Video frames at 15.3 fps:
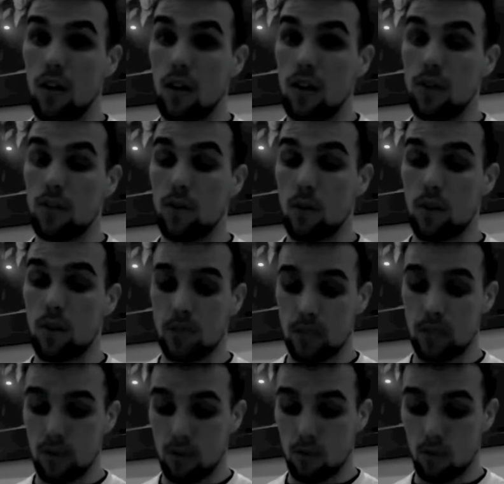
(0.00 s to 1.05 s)
And to be honest,
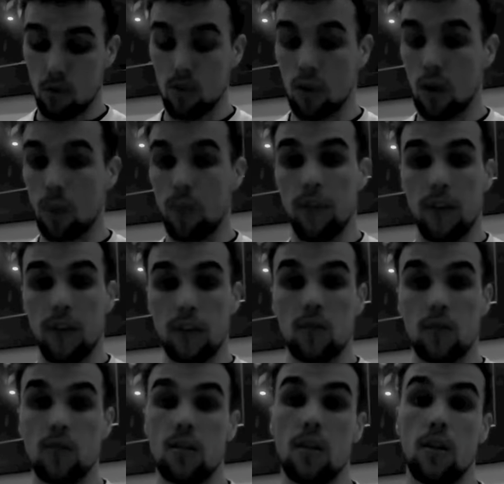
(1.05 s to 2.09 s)
it's the wrong type of
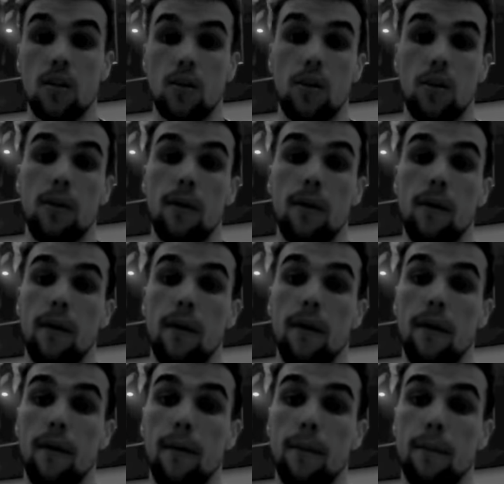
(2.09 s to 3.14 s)
exercise that they're
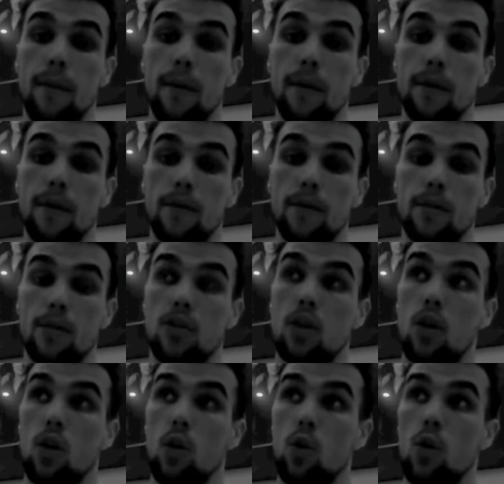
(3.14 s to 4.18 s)
doing, being
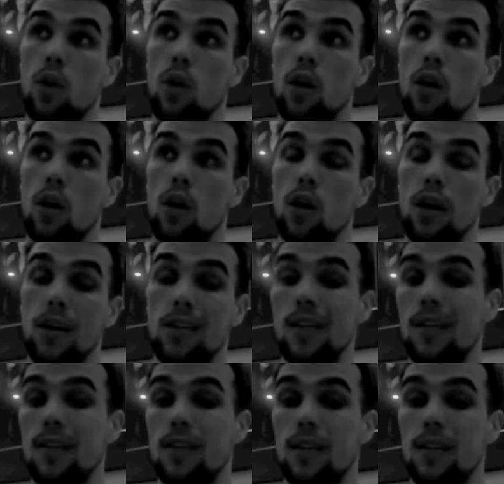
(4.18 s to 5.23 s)
so high
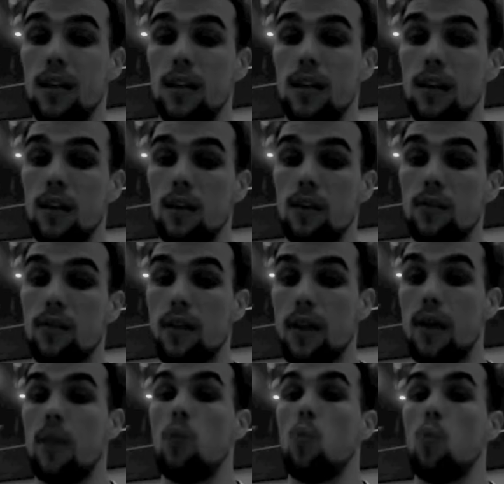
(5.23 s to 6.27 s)
intensity for
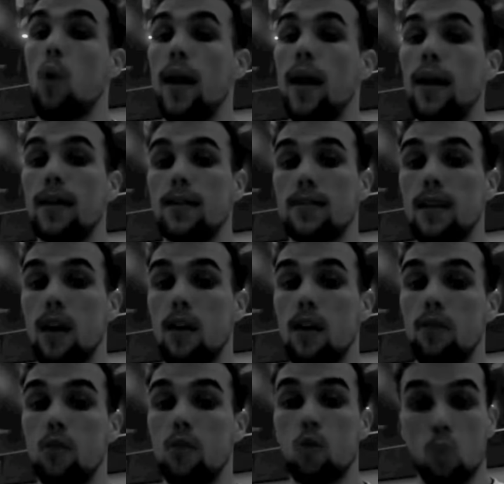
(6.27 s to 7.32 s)
their weight
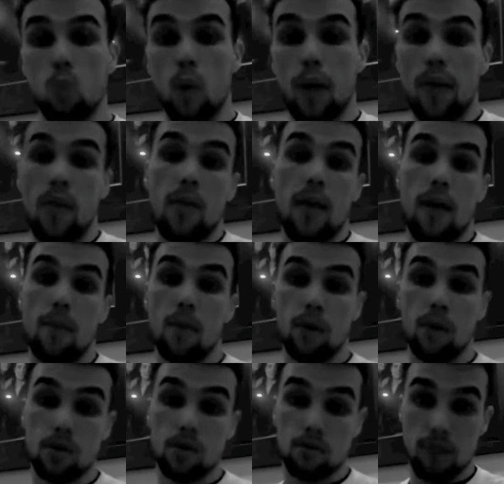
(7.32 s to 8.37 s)
itself or the way that their
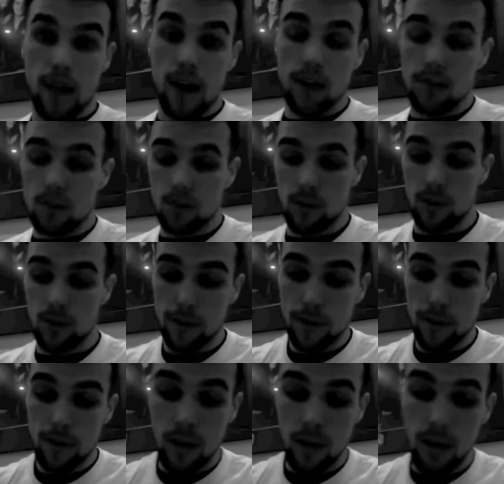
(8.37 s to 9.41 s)
bodies are reacting to it,
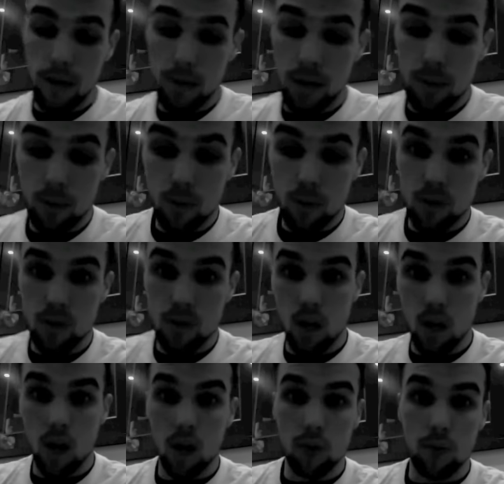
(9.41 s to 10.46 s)
and it puts a
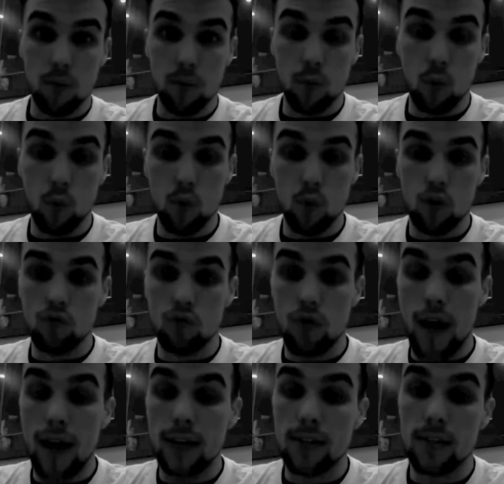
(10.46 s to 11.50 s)
lot more
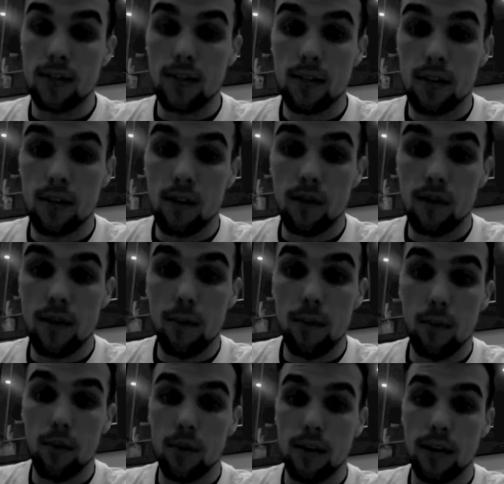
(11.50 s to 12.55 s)
stress on their
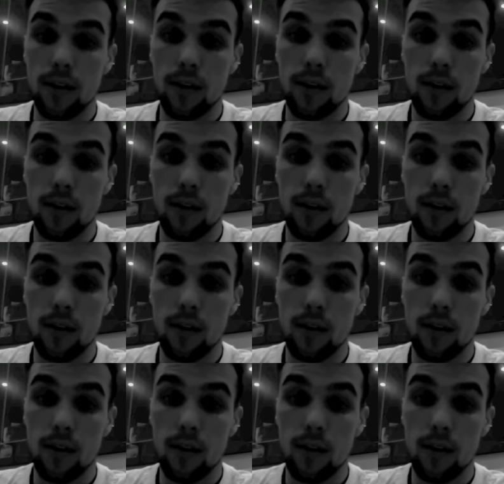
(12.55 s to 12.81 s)
body,